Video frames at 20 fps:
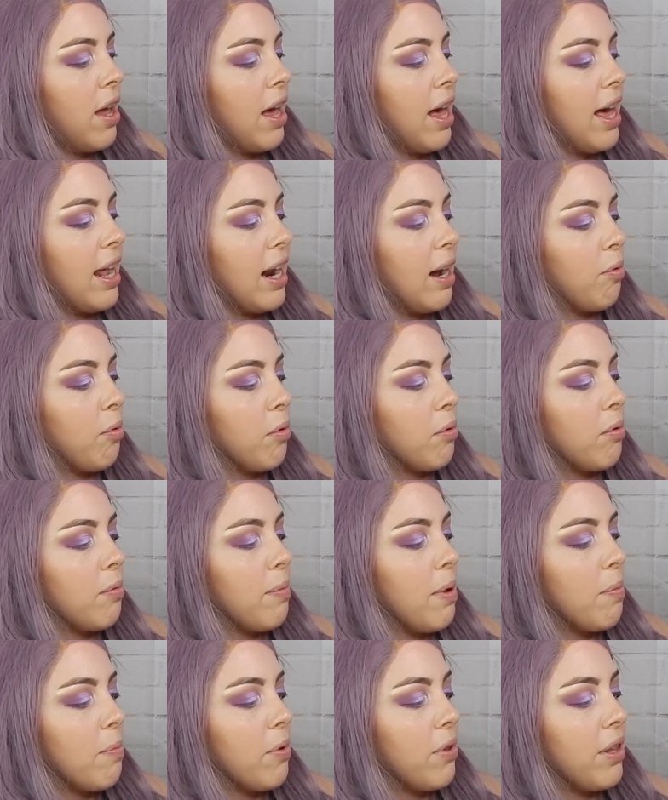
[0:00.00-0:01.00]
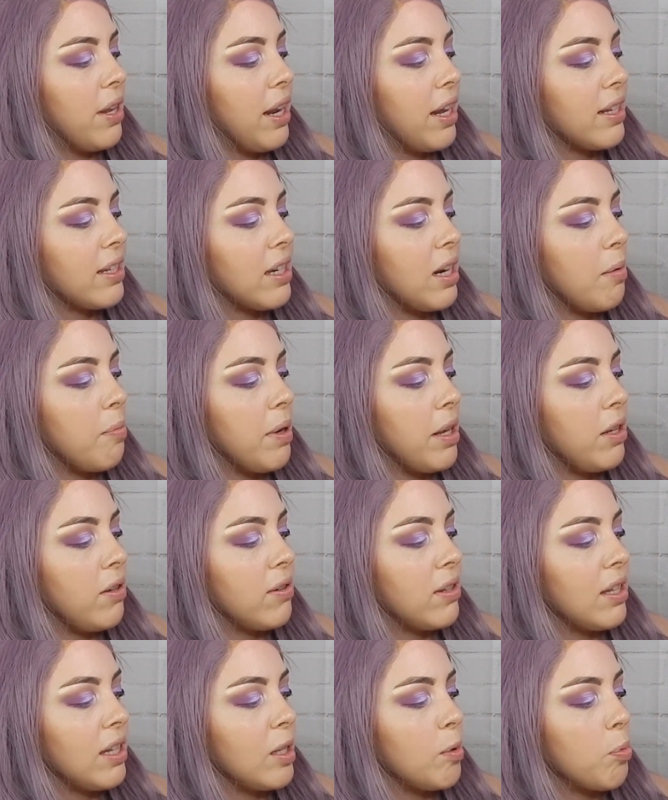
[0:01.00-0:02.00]
And I will remember the next time I
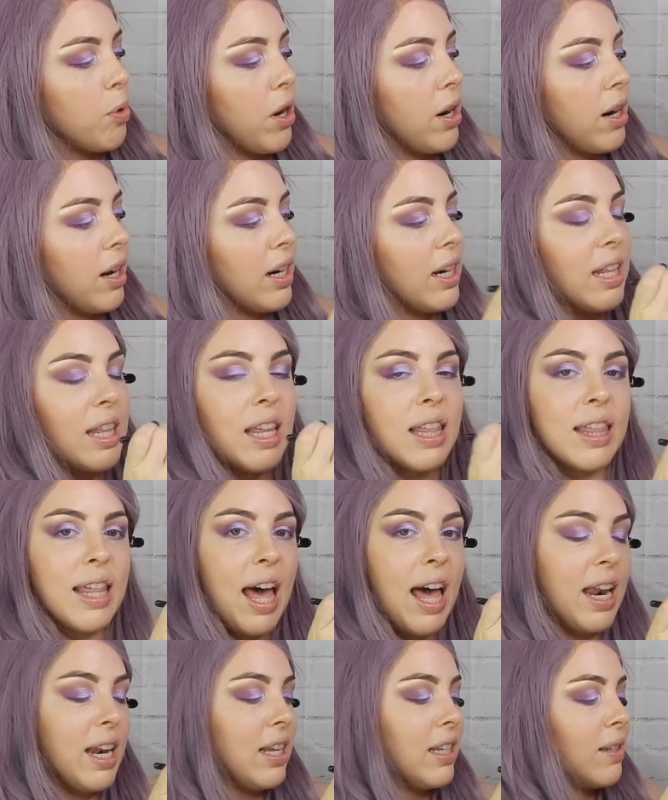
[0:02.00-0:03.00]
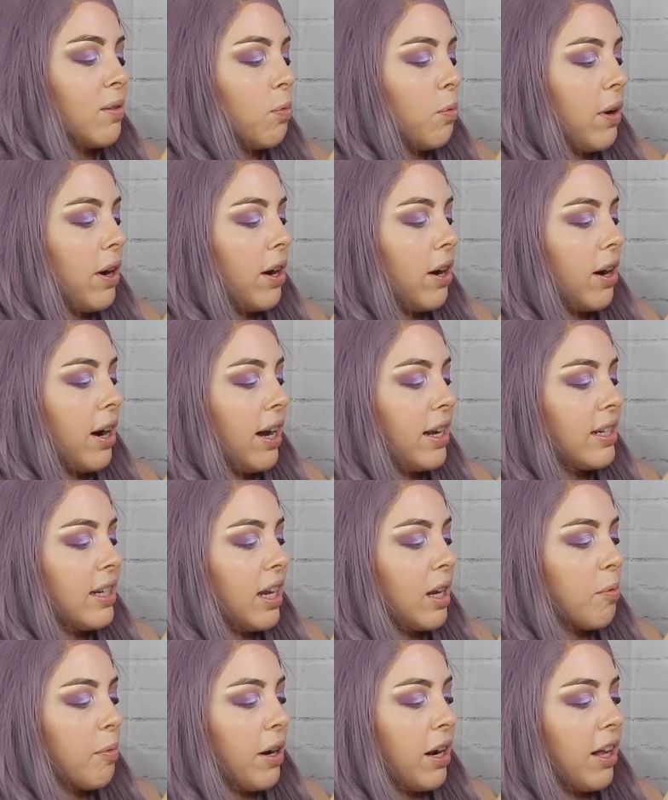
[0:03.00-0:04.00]
use this product that that is where I
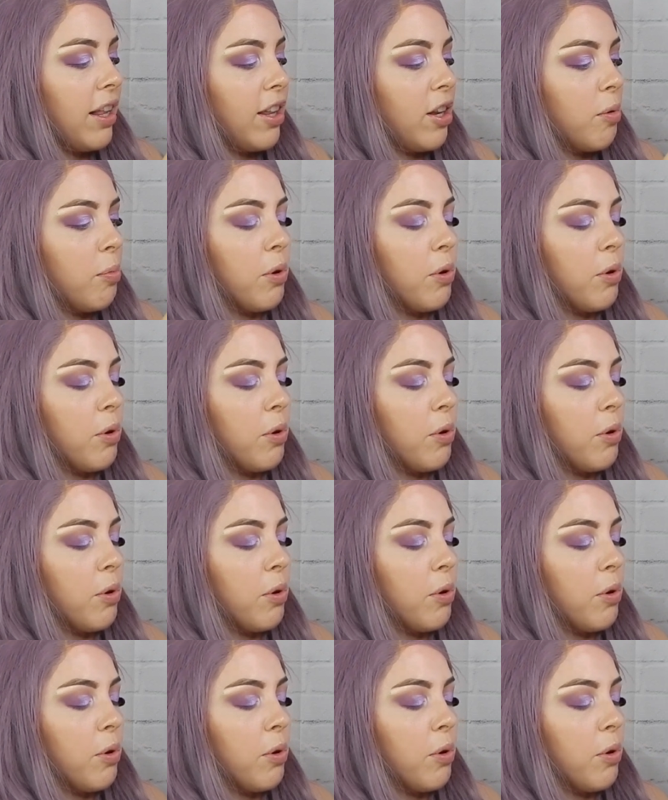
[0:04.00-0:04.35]
take my eyeliner